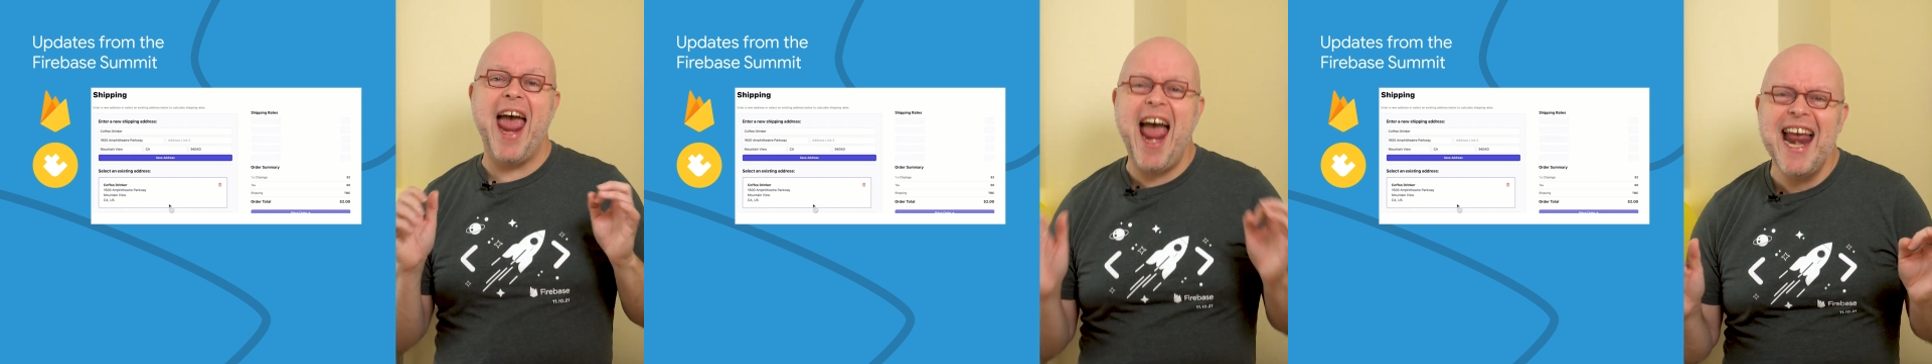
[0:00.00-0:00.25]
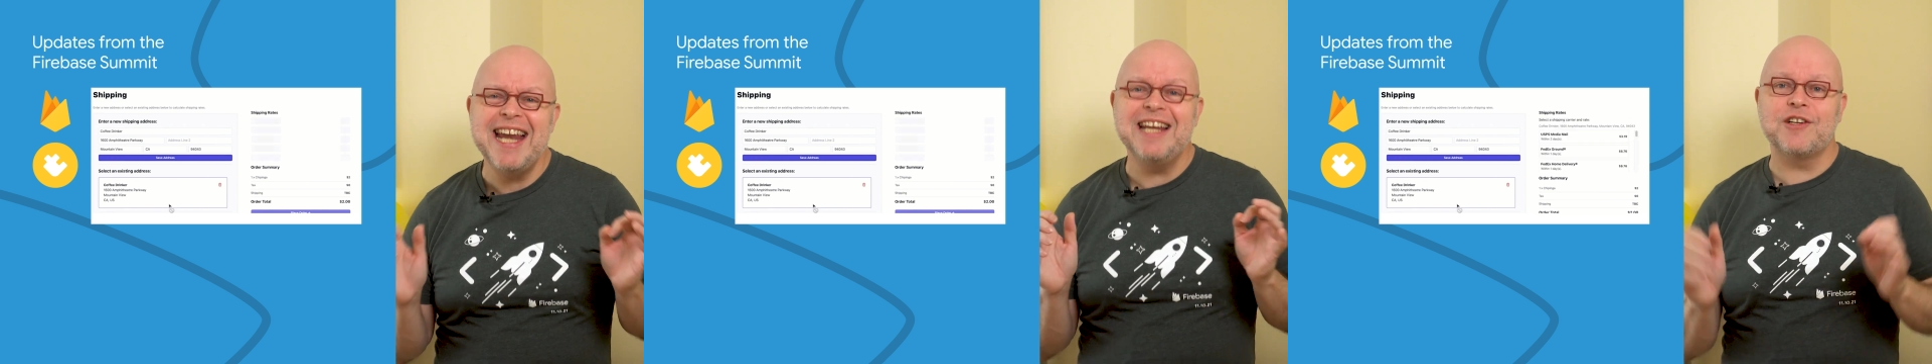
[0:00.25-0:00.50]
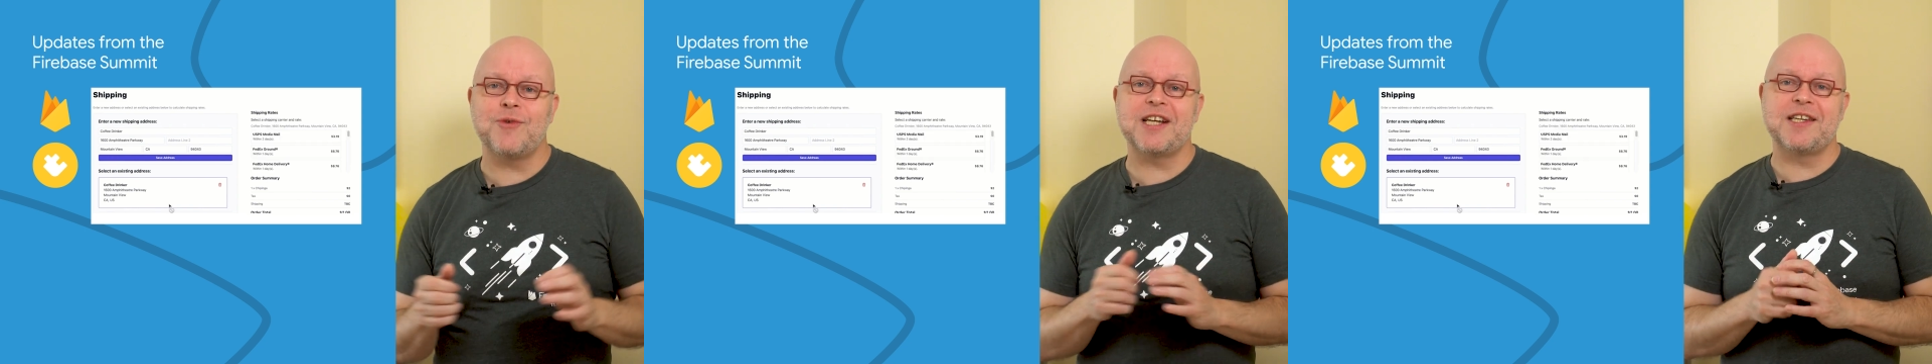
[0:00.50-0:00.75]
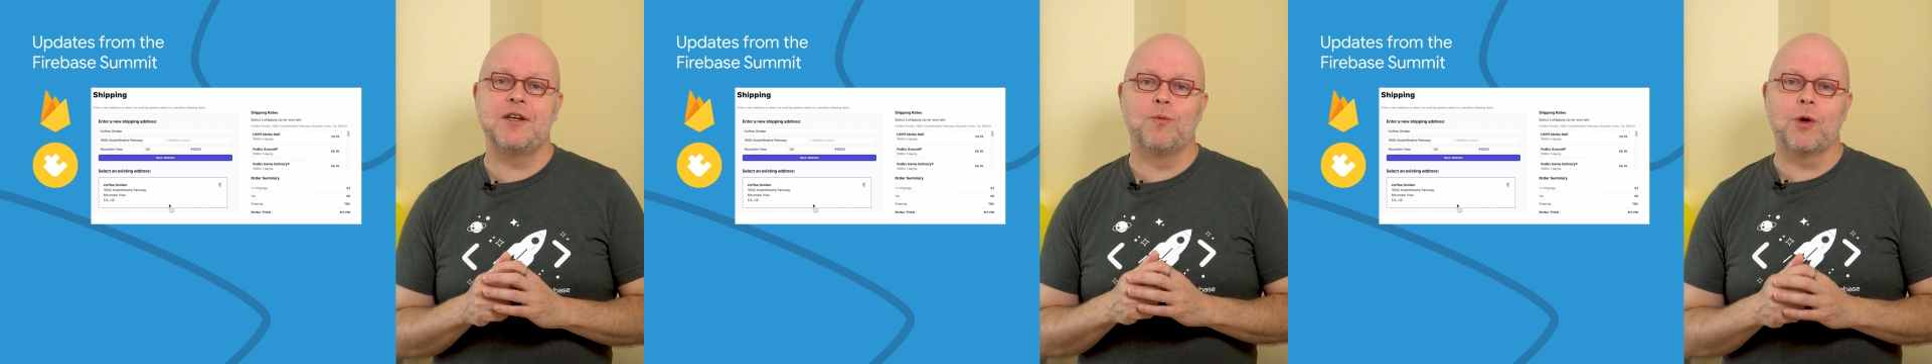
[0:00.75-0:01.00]
any
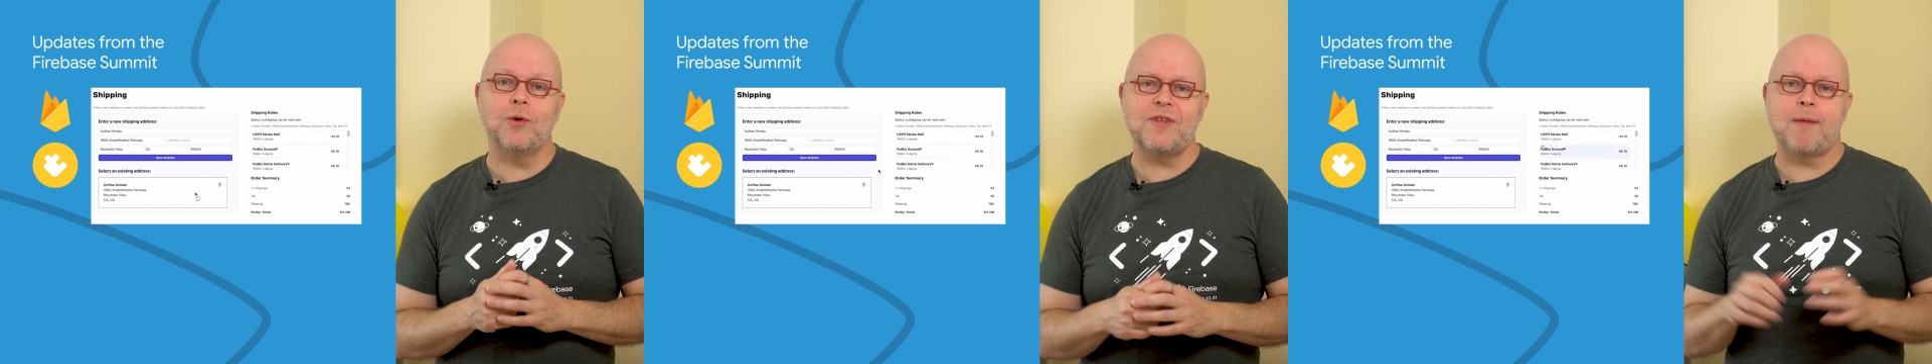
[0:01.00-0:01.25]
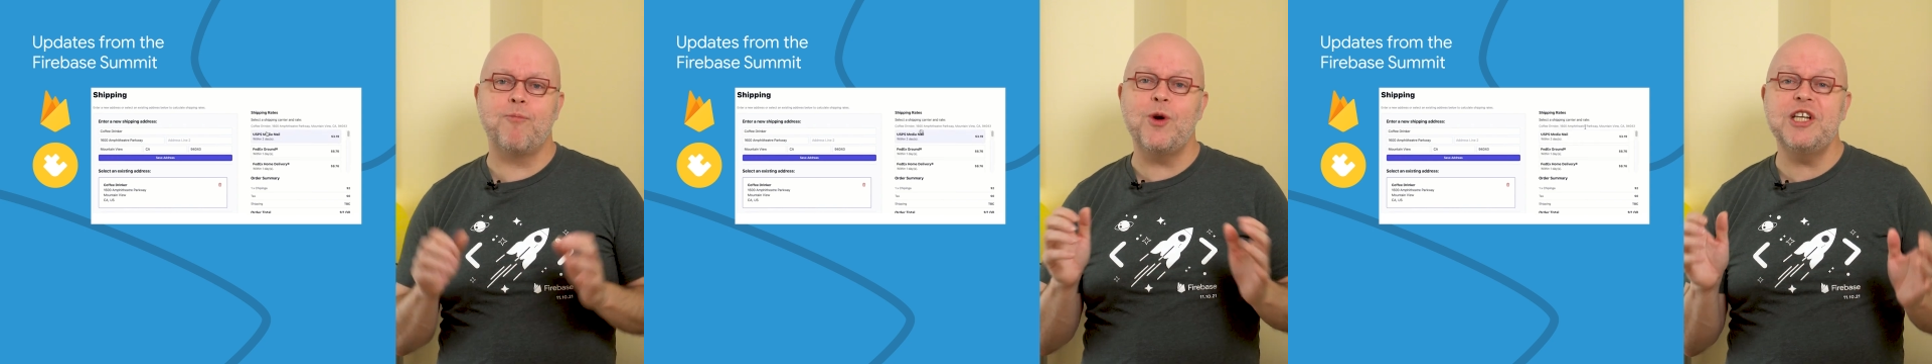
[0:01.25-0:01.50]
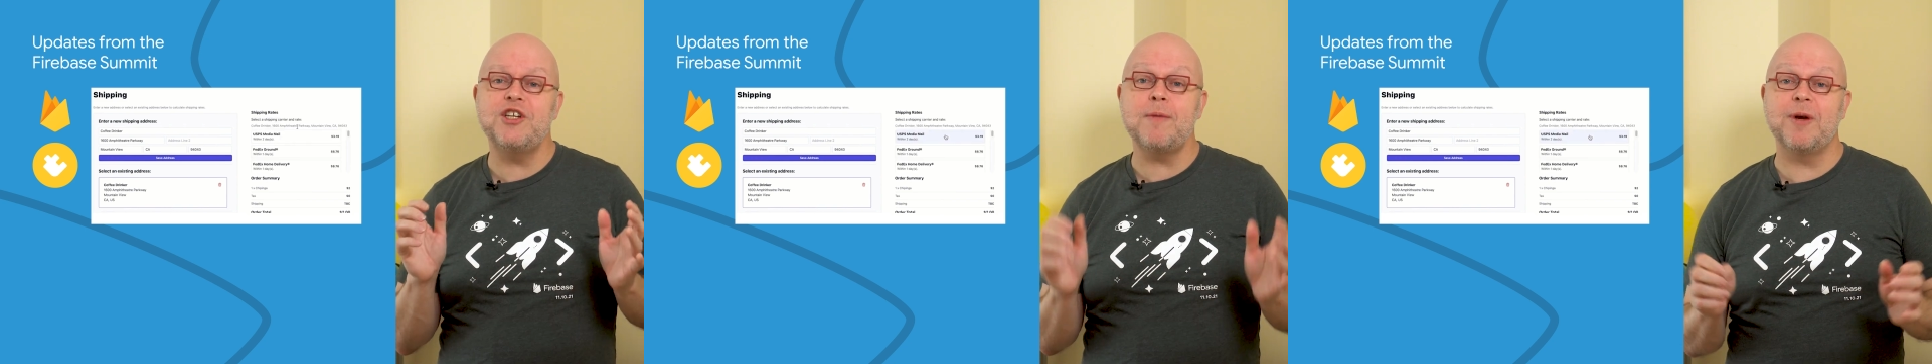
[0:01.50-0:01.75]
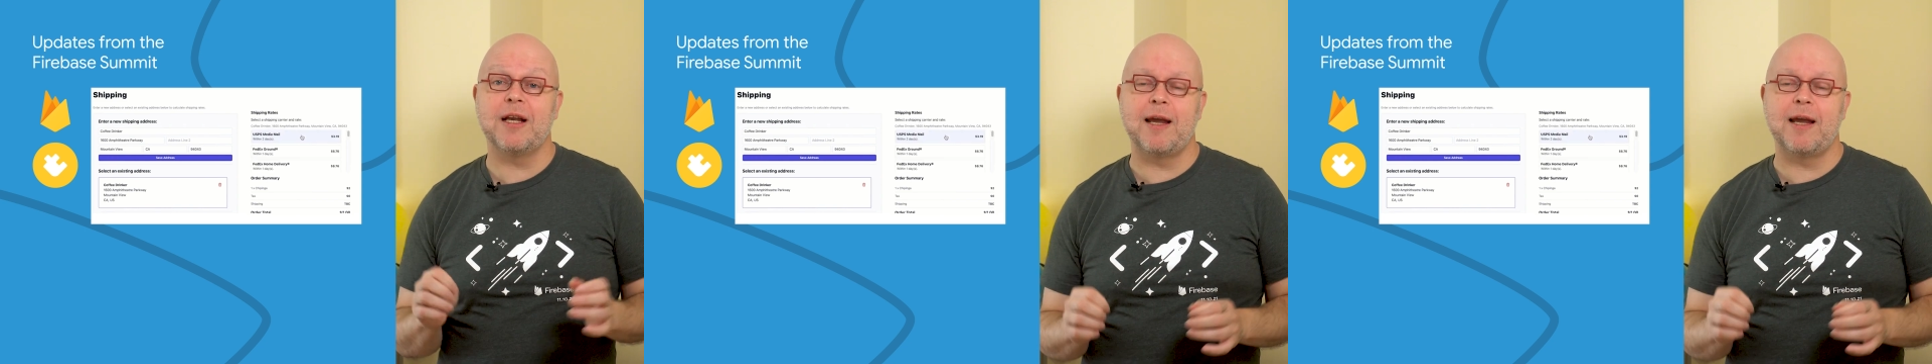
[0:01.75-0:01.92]
address in the world and print shipping